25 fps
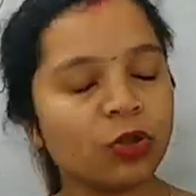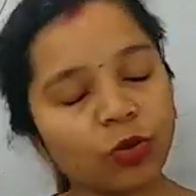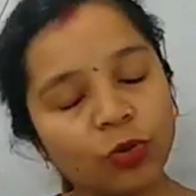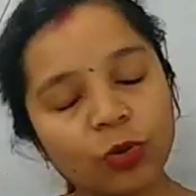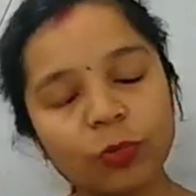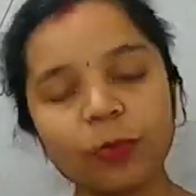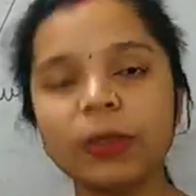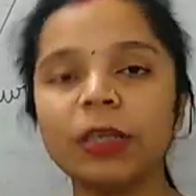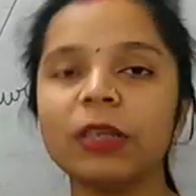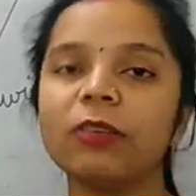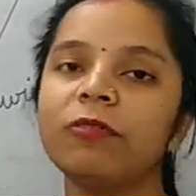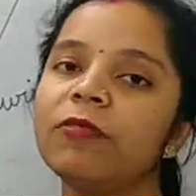
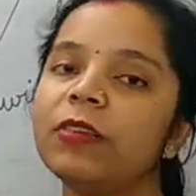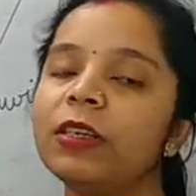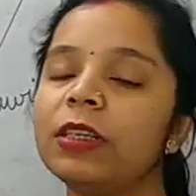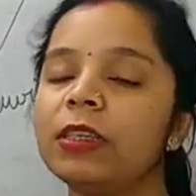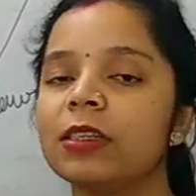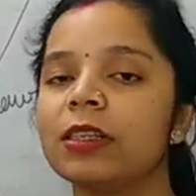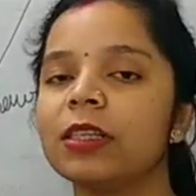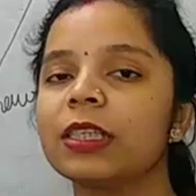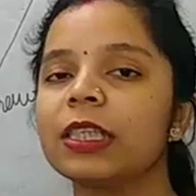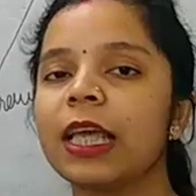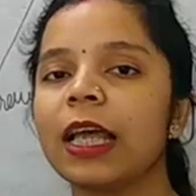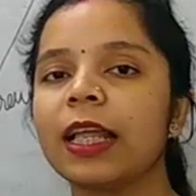So many
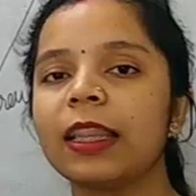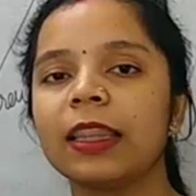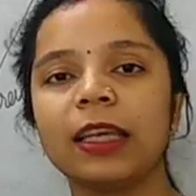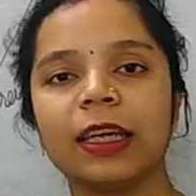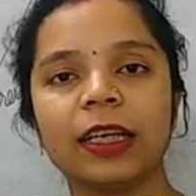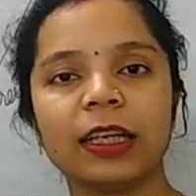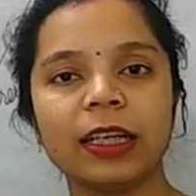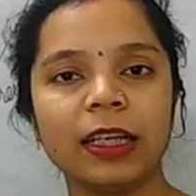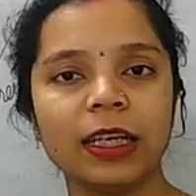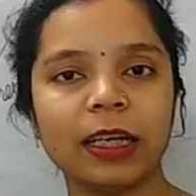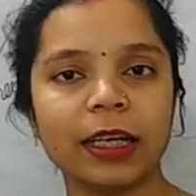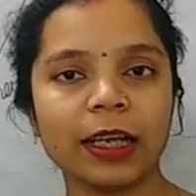features are
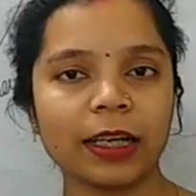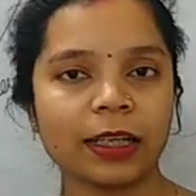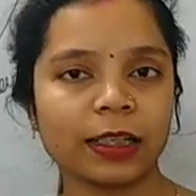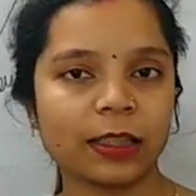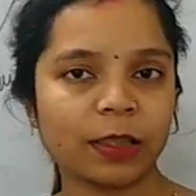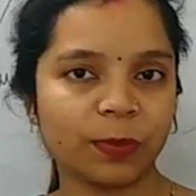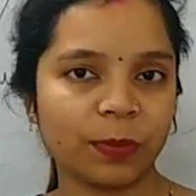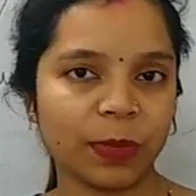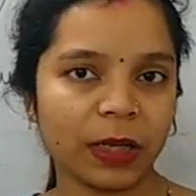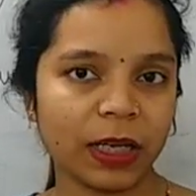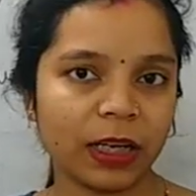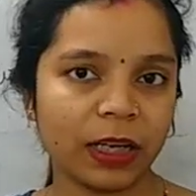there in
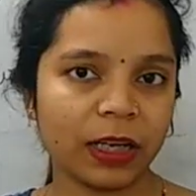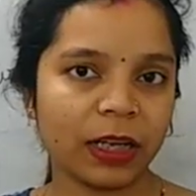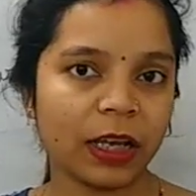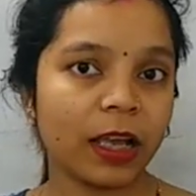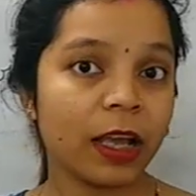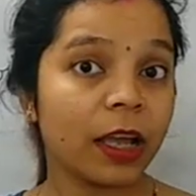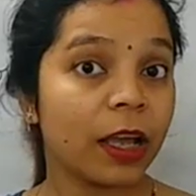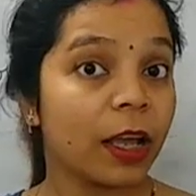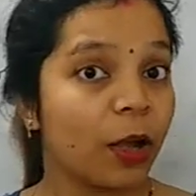Tux Paint.